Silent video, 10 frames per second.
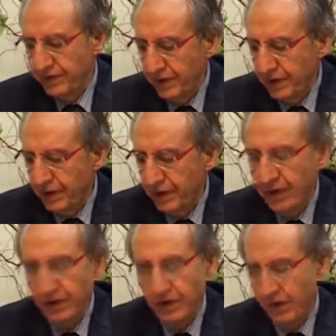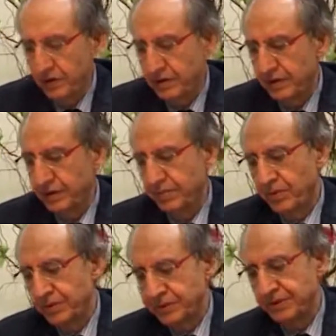fiqh, or the
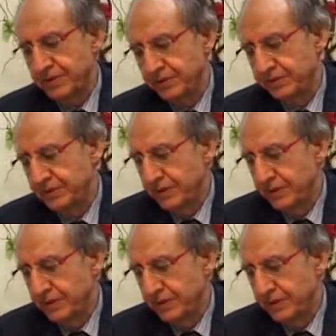positive